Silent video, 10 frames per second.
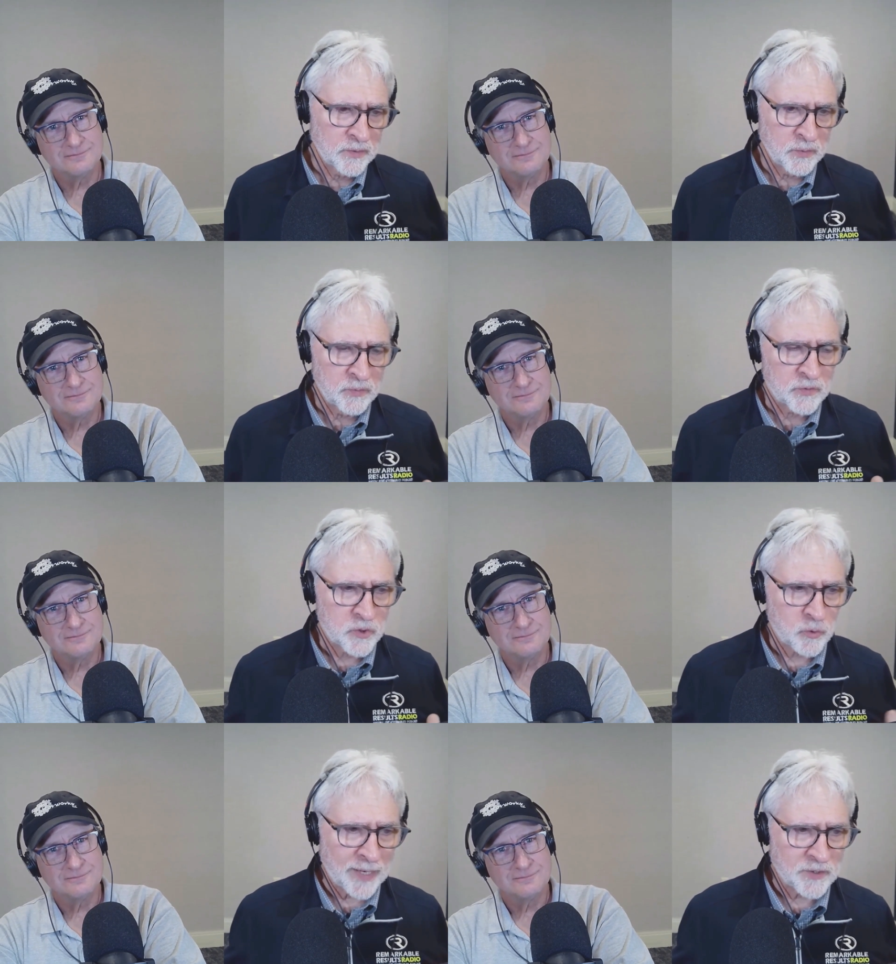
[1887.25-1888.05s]
Speaker 1: to
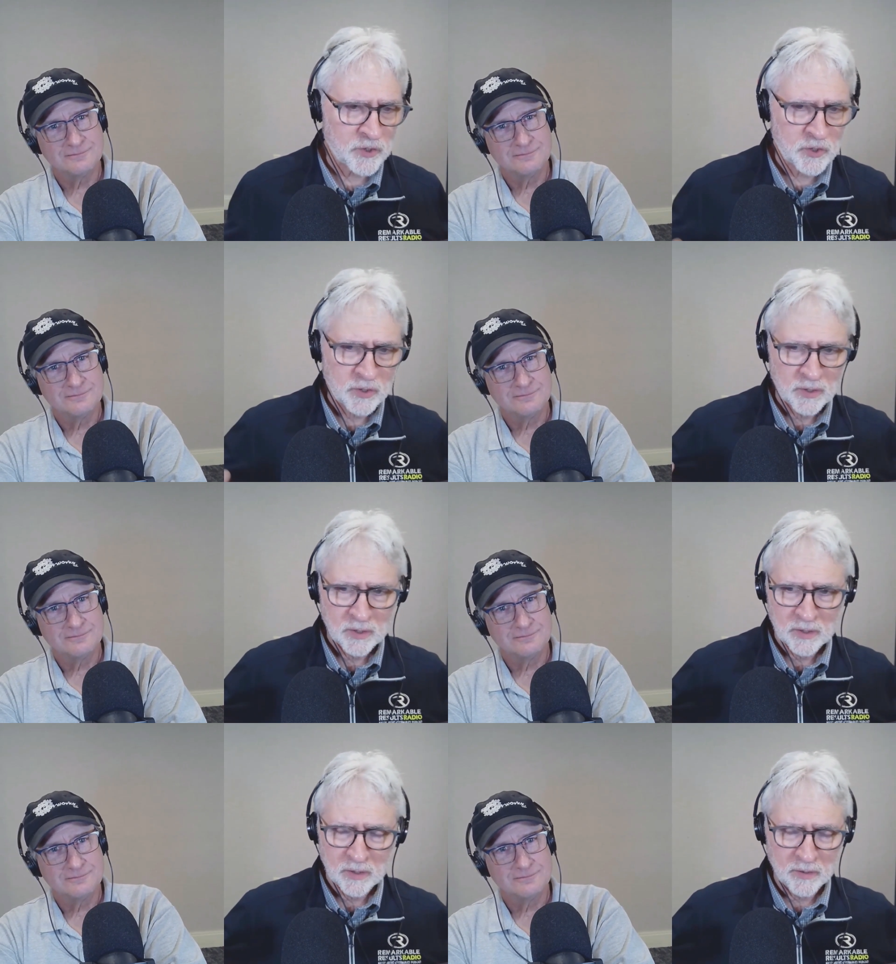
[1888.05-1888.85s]
stretch
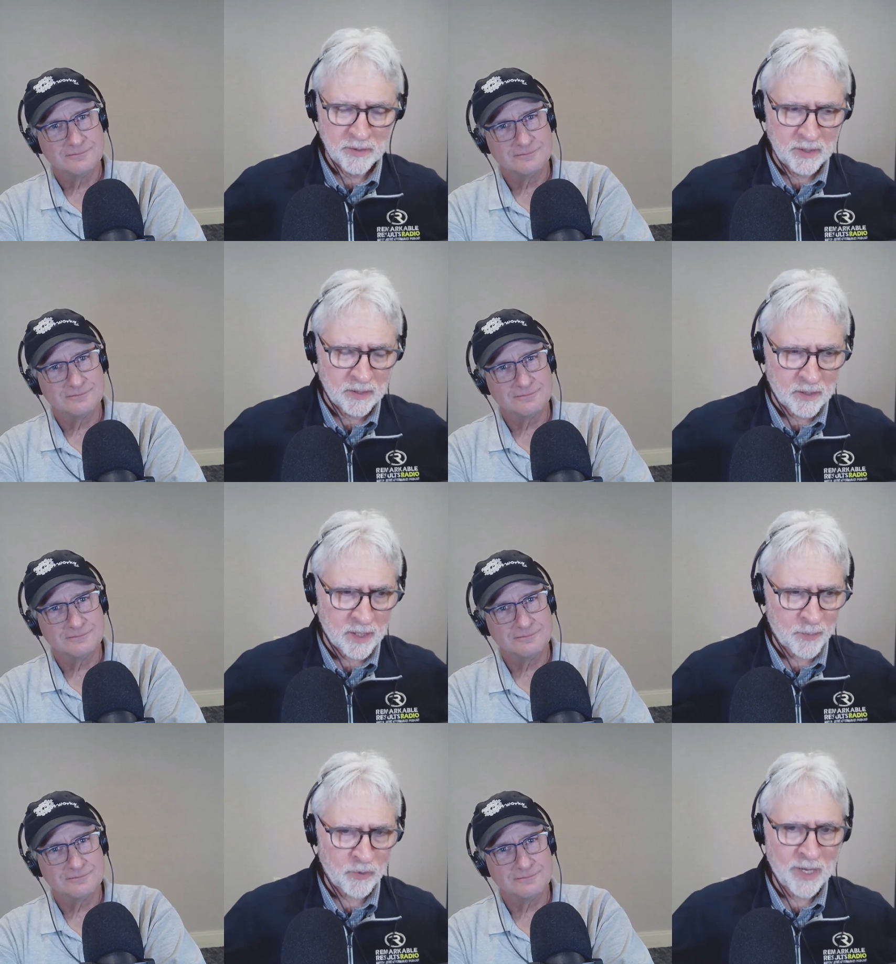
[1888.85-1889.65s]
the
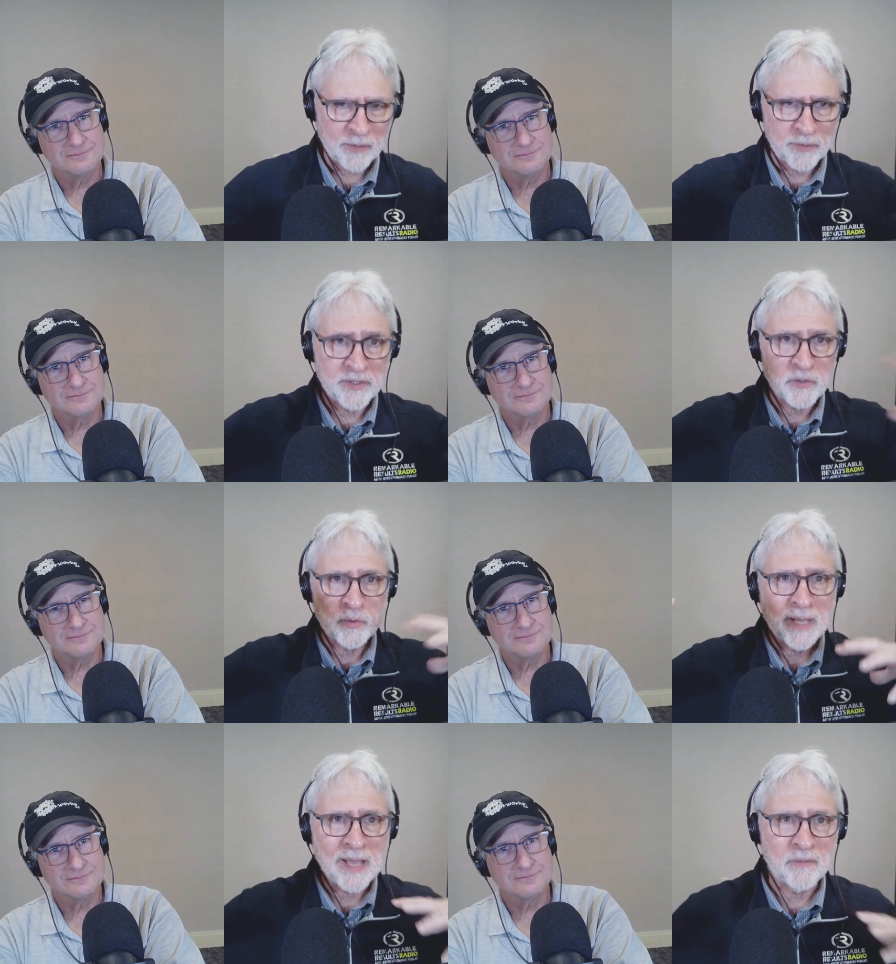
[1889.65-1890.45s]
camaraderie
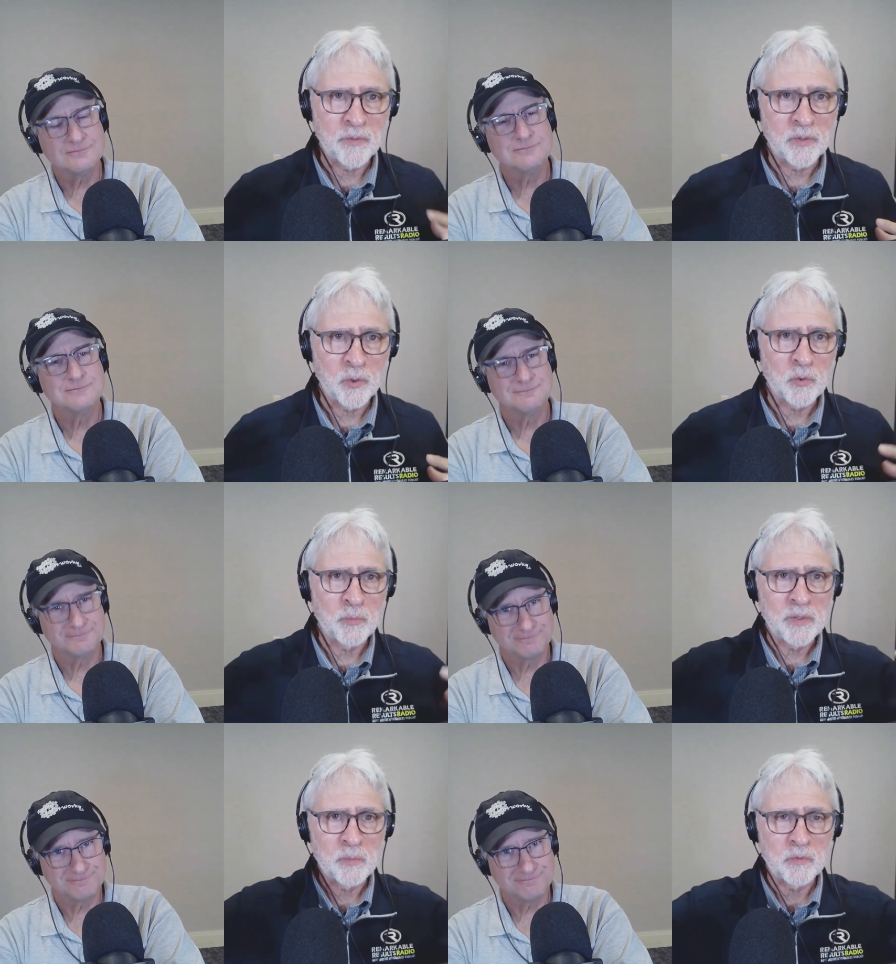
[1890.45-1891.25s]
that you have with
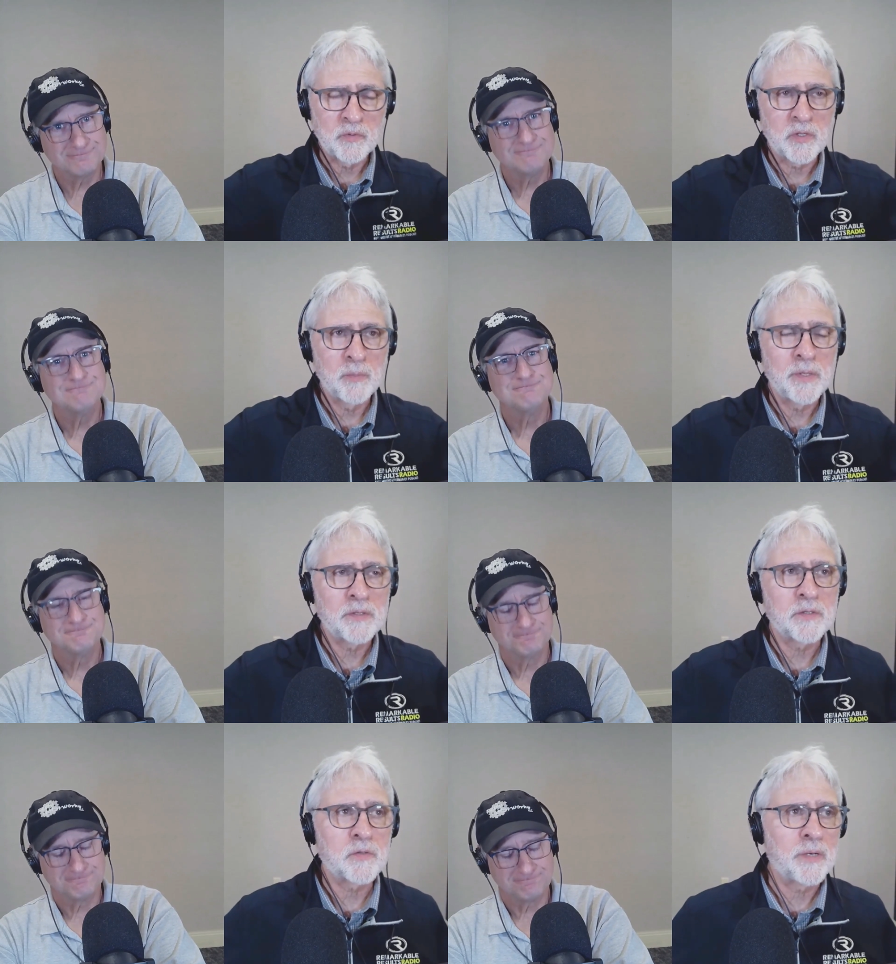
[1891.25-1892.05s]
local people, to
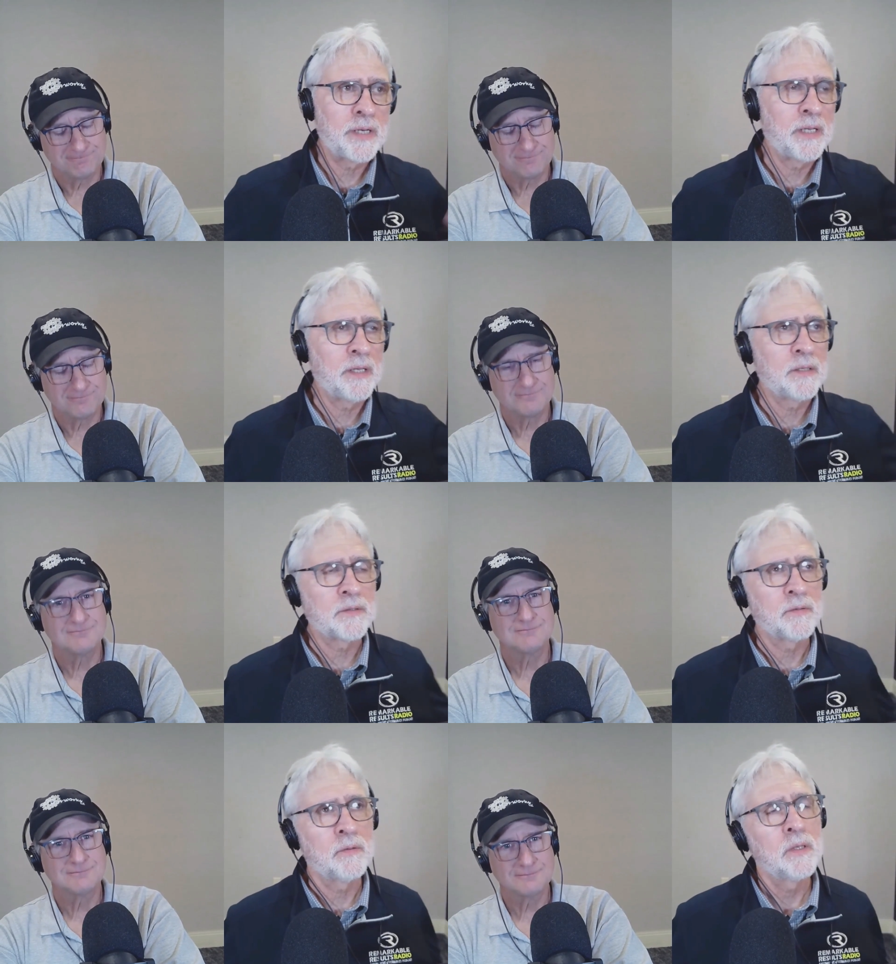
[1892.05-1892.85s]
commit to
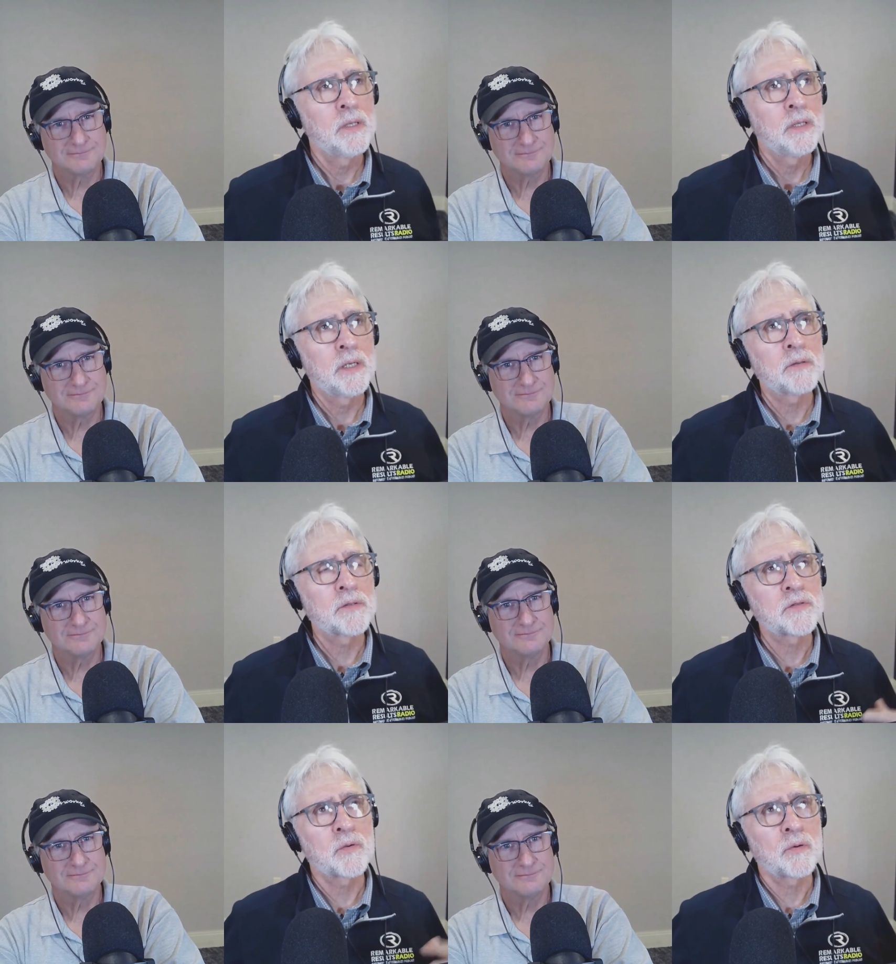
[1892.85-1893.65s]
training, to
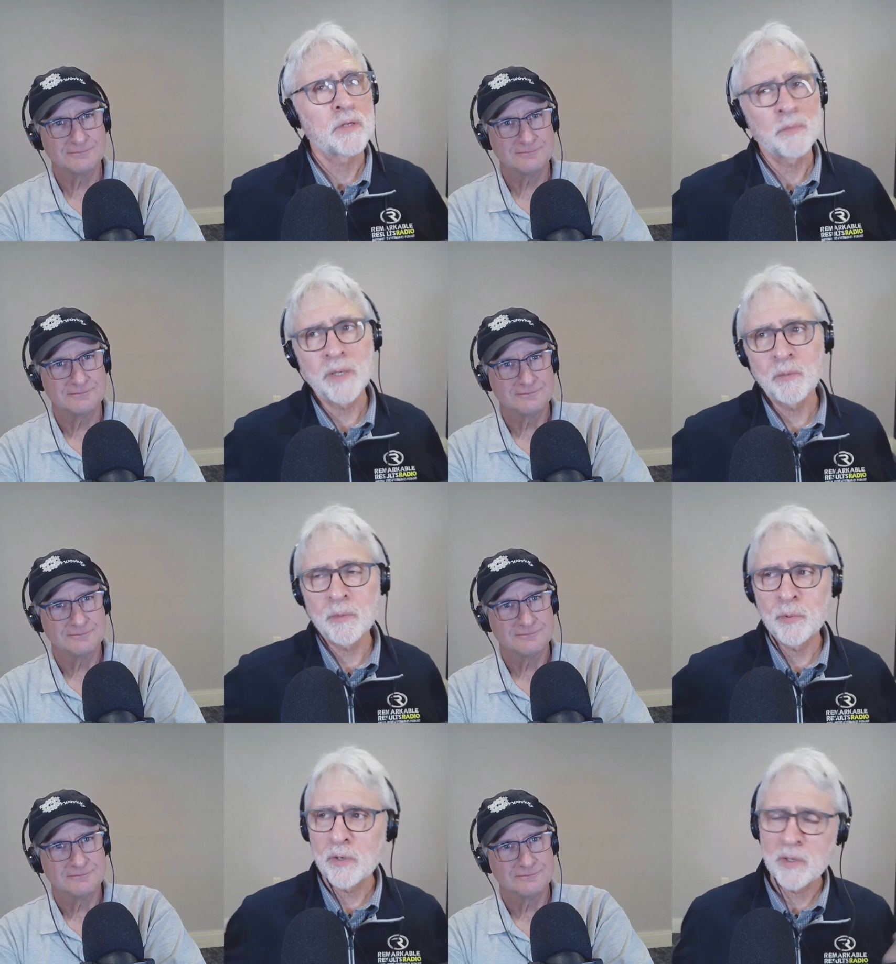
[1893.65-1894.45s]
hear the story about
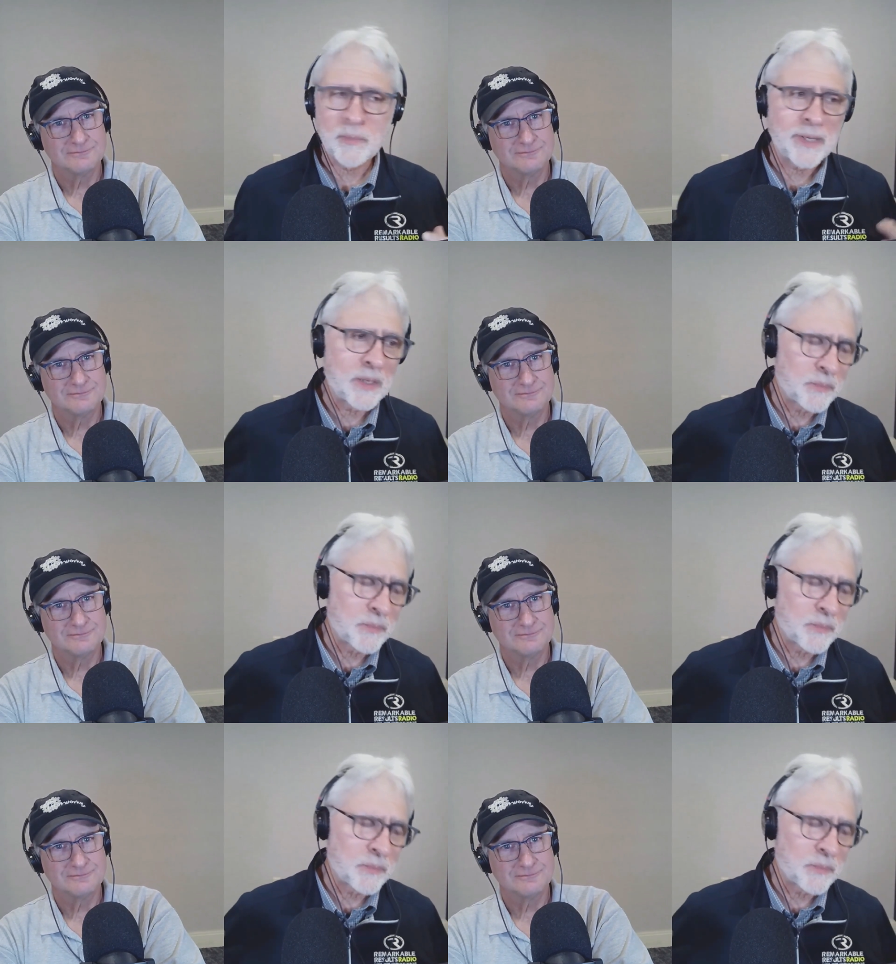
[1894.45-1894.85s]
what we're going to